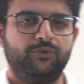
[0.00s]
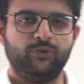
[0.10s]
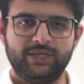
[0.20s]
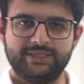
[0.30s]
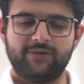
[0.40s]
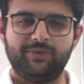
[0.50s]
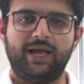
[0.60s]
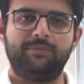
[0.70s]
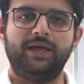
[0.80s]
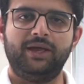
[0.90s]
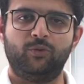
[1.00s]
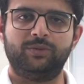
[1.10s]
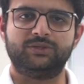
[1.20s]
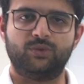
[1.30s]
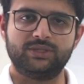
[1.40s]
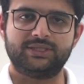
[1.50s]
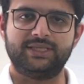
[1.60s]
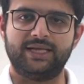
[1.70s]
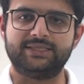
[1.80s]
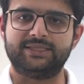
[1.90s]
a few things have been happening in open source.
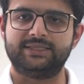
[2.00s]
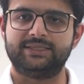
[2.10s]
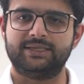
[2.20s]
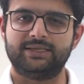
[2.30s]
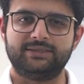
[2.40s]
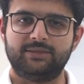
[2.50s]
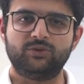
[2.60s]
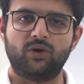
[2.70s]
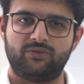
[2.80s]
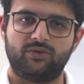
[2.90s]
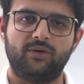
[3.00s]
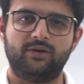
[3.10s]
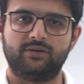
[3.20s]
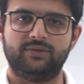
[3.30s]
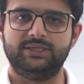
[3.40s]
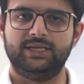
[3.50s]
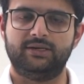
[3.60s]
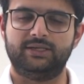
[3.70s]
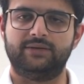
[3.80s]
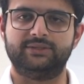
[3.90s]
There's some sort of a controversy
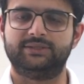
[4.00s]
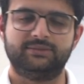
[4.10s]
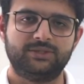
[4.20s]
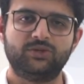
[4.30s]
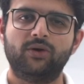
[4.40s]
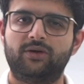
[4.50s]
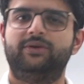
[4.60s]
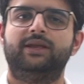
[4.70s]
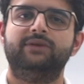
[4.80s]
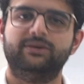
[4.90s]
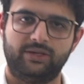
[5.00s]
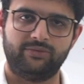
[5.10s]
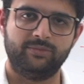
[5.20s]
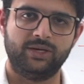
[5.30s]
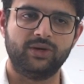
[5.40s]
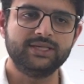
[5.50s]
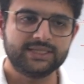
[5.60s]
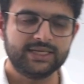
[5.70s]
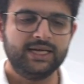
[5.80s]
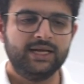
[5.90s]
that was sort of inevitable, if I'm being
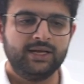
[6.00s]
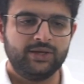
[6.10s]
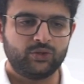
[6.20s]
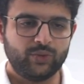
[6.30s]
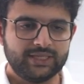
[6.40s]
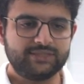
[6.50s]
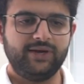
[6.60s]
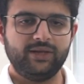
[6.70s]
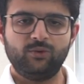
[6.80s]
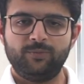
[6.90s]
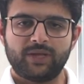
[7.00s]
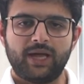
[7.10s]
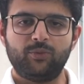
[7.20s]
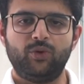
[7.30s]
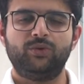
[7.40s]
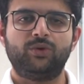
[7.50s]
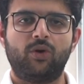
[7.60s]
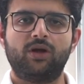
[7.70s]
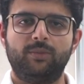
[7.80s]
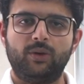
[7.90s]
honest. So in this video, I'm going to
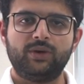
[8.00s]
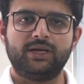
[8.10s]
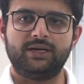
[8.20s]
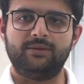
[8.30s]
talk about